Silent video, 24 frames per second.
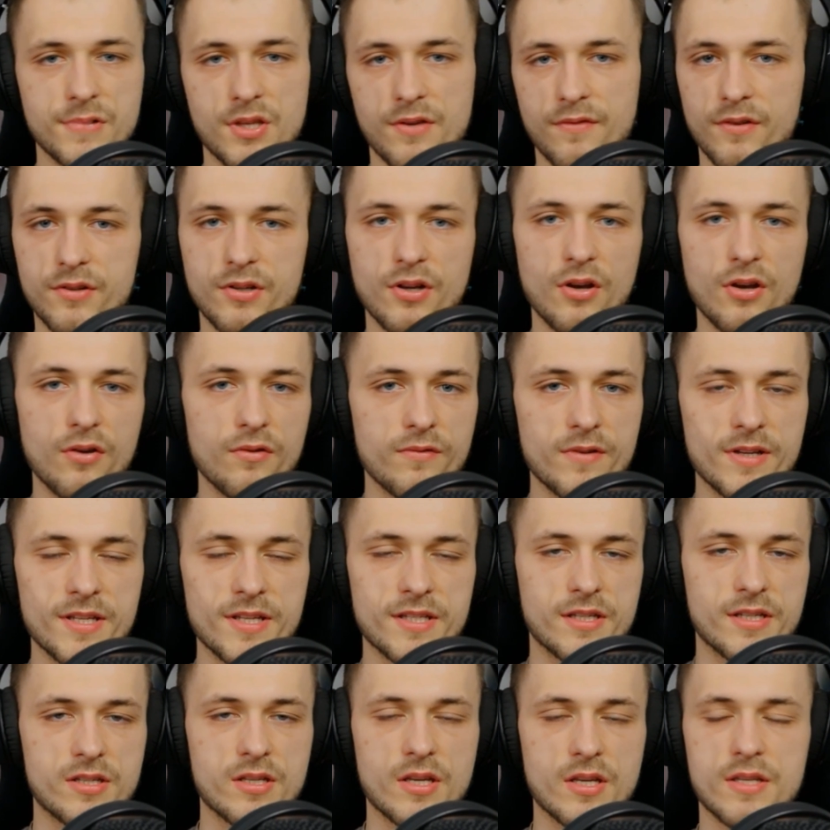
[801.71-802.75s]
for no
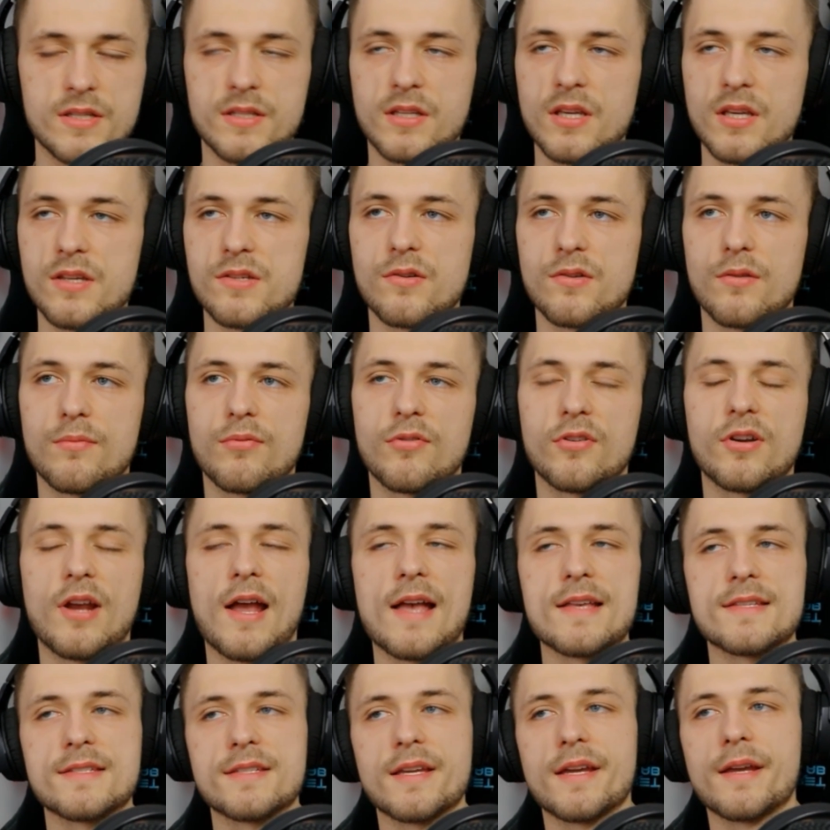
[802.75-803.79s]
reason, just because you're
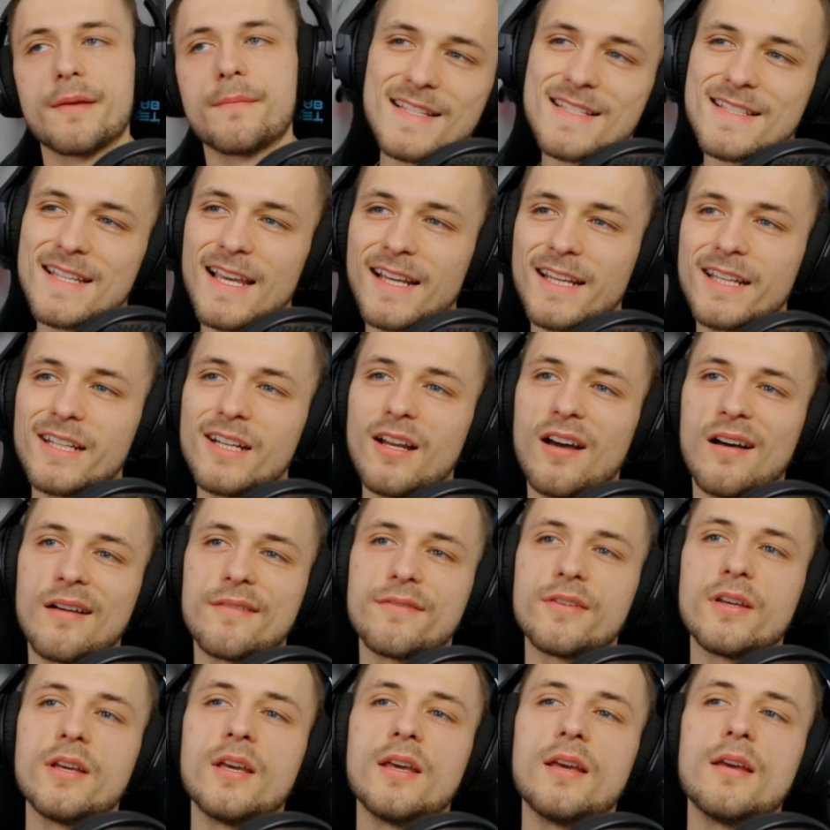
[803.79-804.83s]
procrastinating. Second
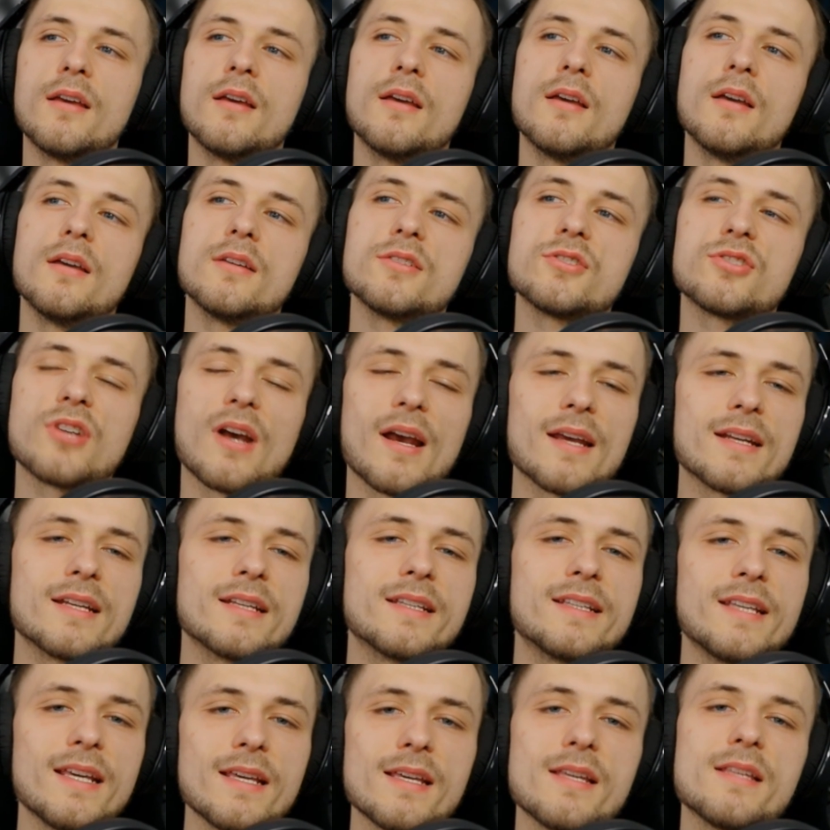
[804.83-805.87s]
off, try to
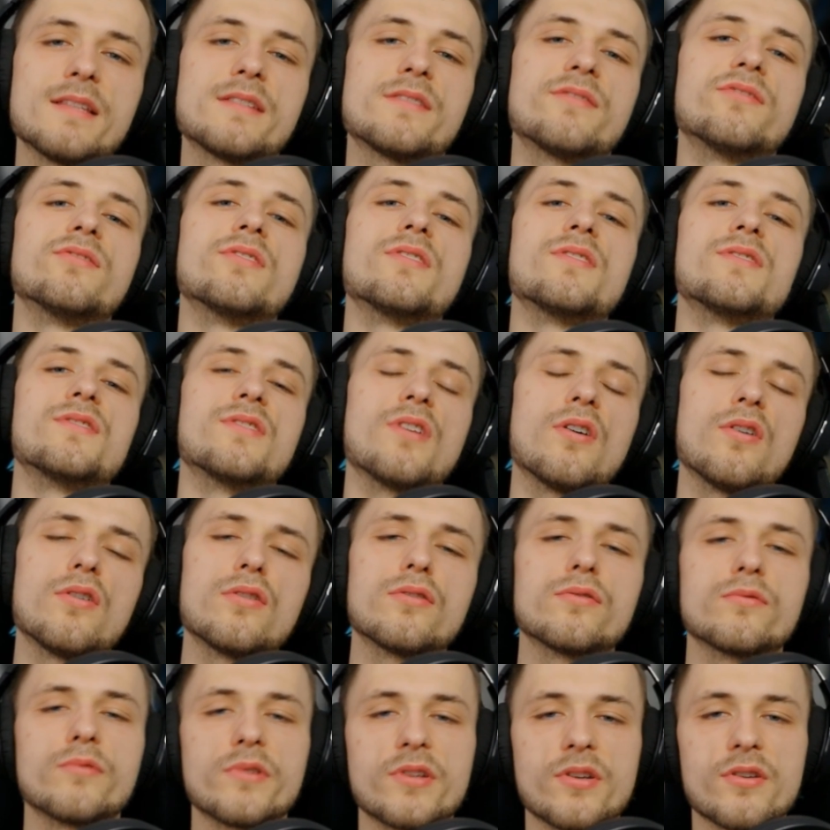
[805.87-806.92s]
get into the
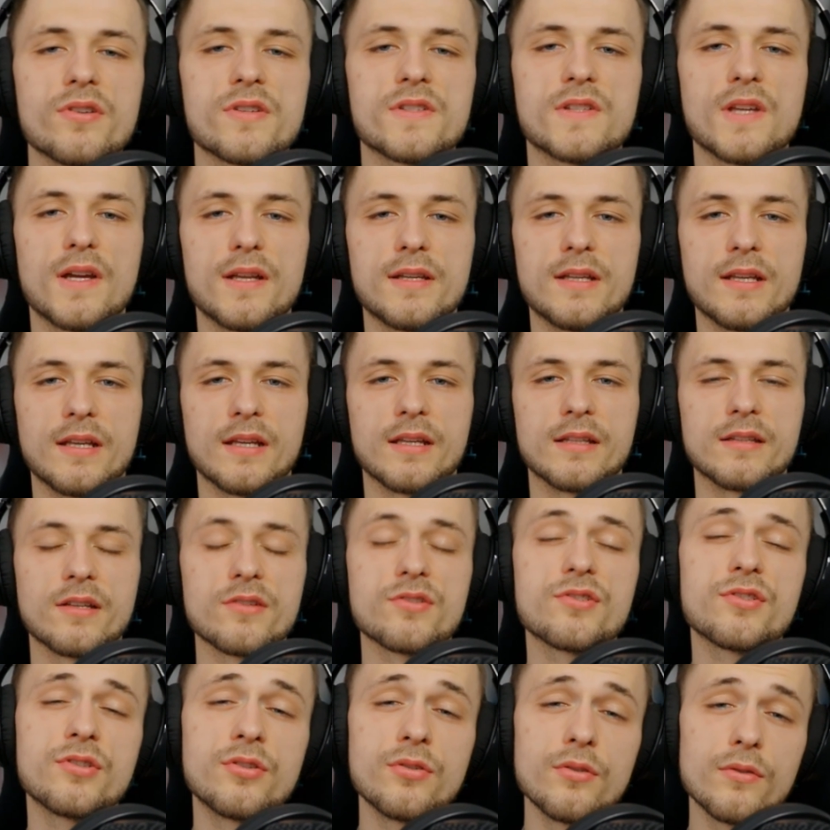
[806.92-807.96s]
zone when you're studying.
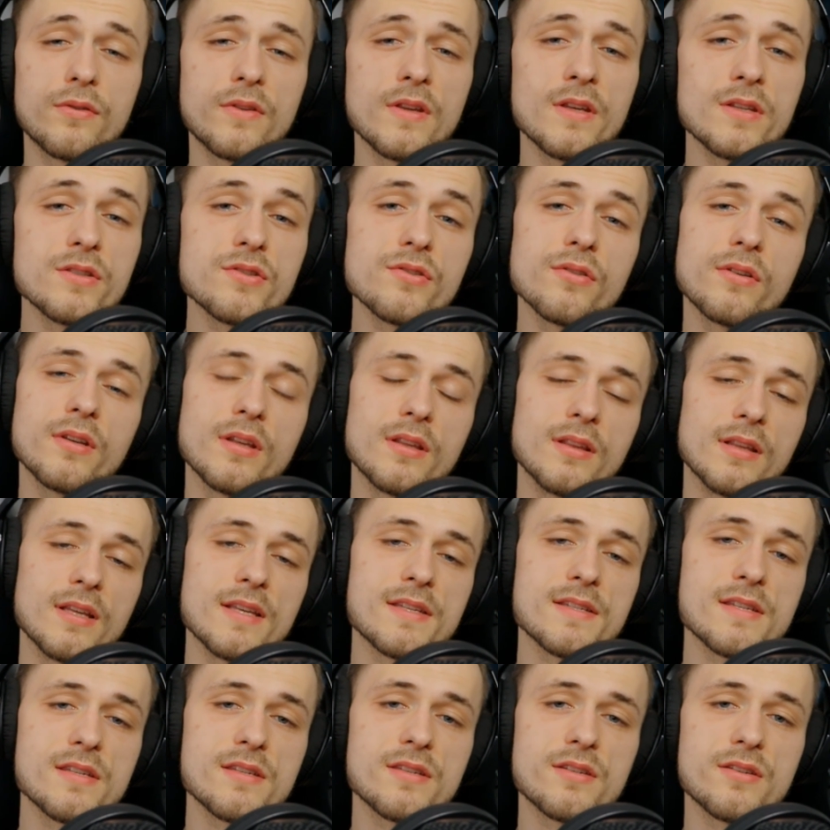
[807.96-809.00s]
There's 2 things you can
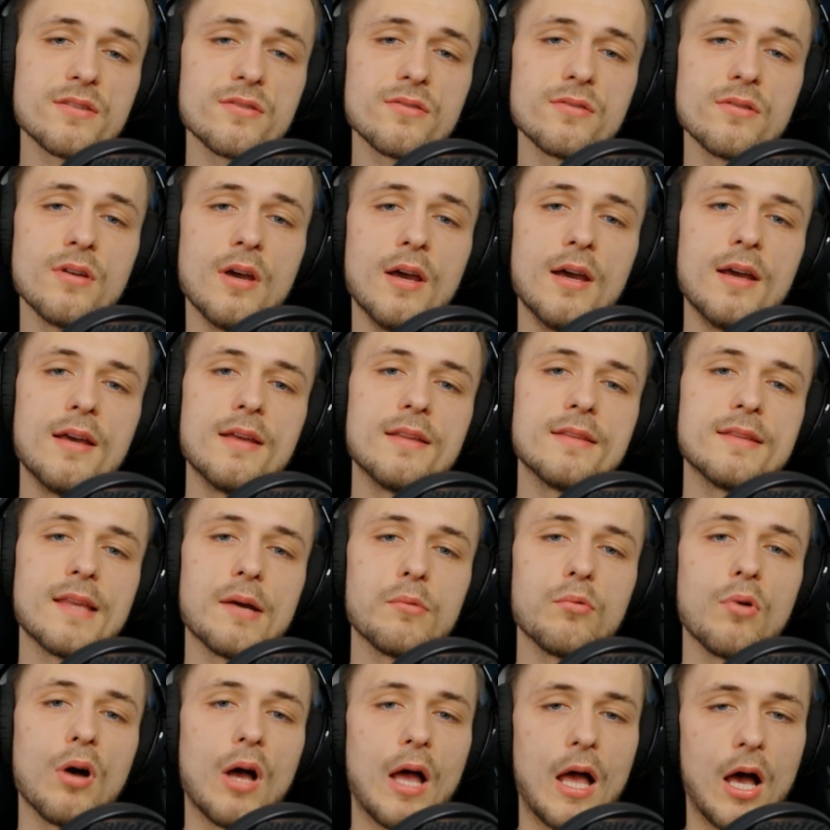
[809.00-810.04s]
listen to that
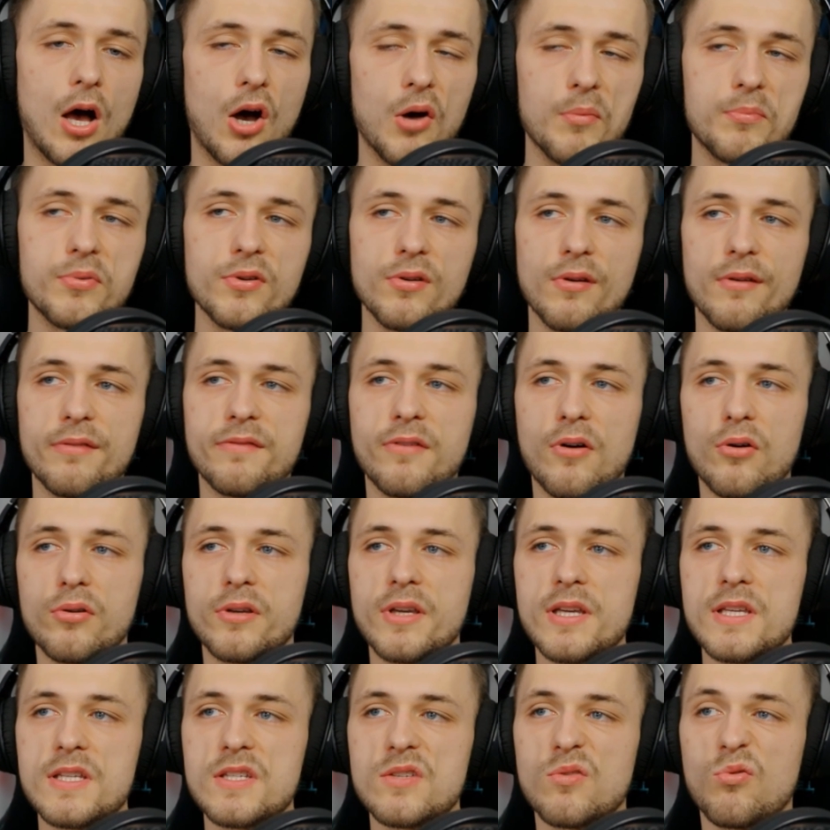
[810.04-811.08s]
will help you at
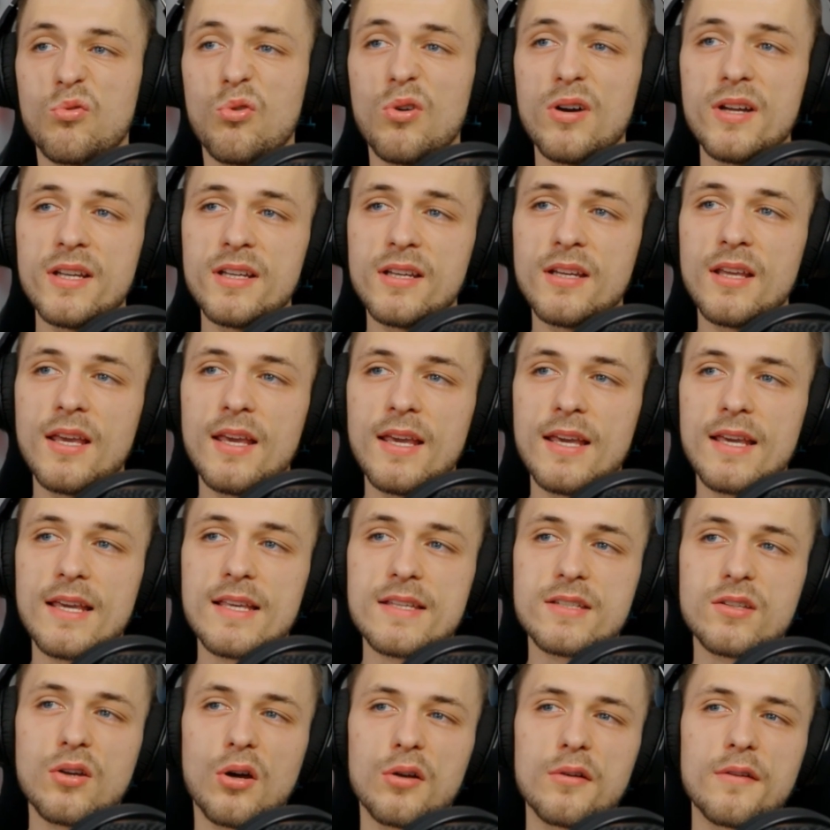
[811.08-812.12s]
focus. One
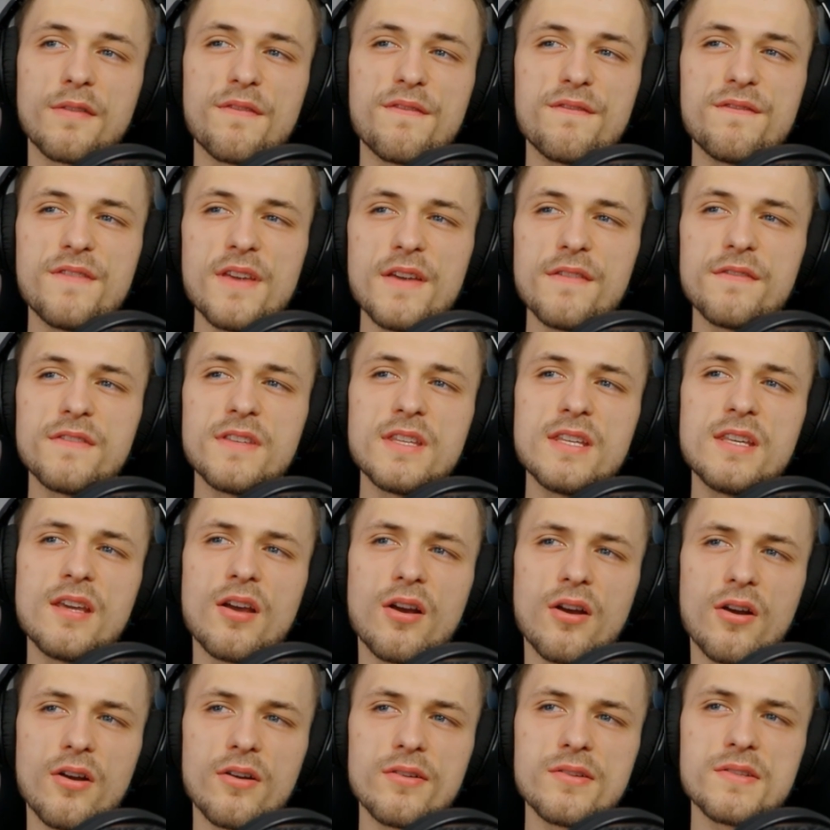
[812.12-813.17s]
is called 50
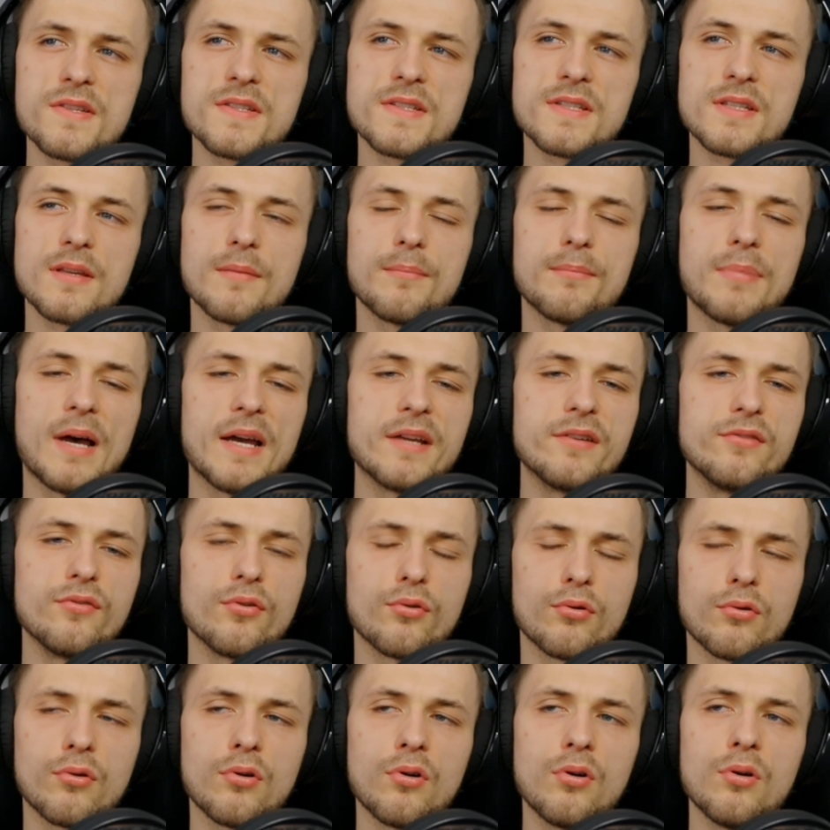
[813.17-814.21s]
Hertz
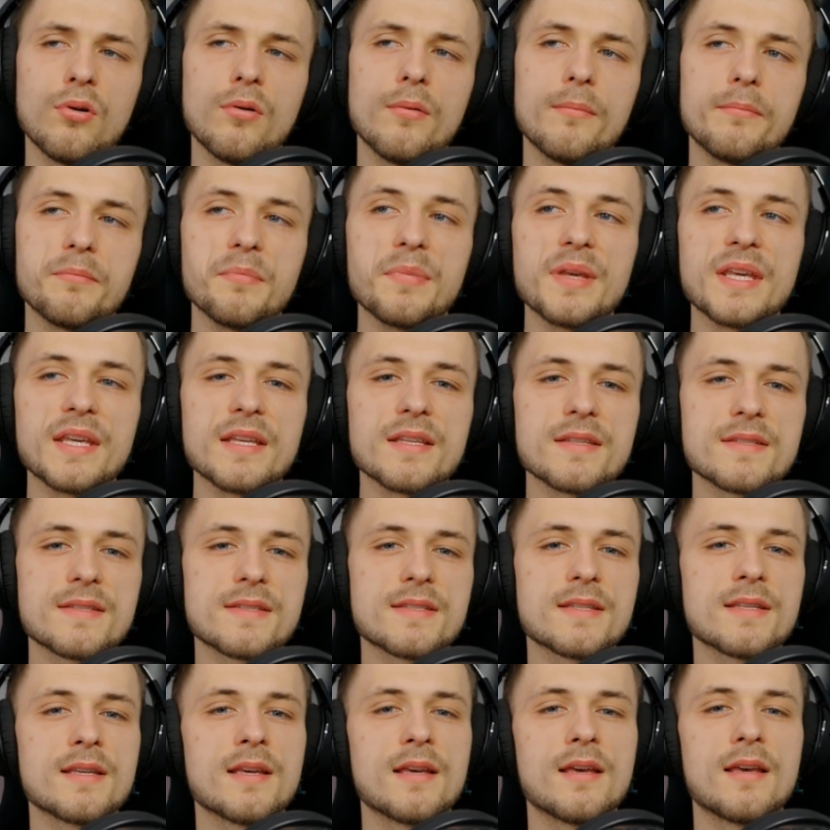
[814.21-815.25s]
binaural
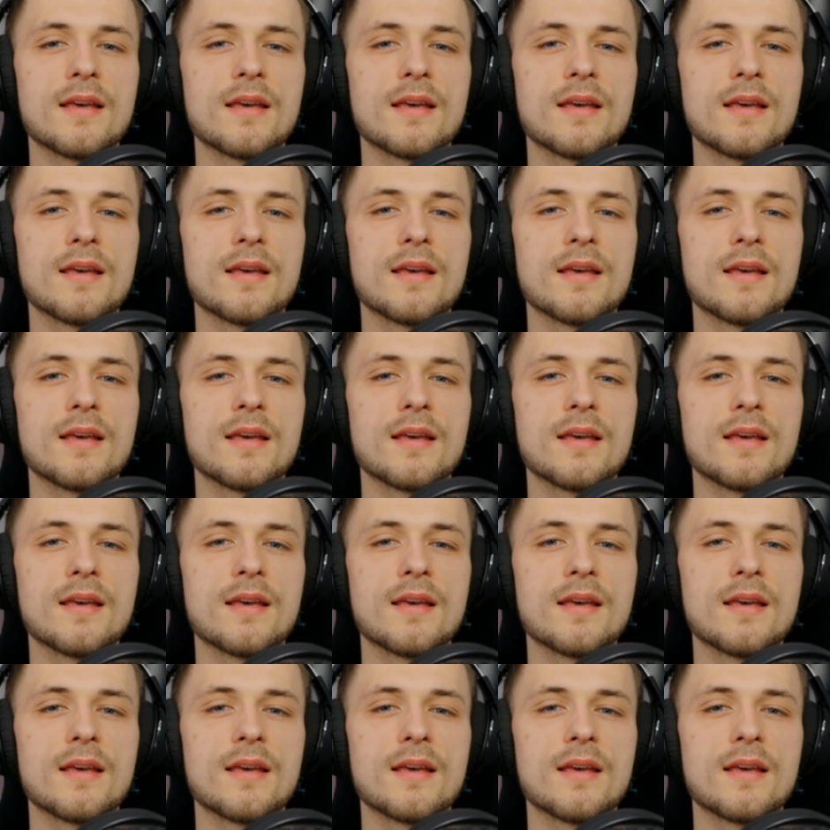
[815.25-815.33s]
beats.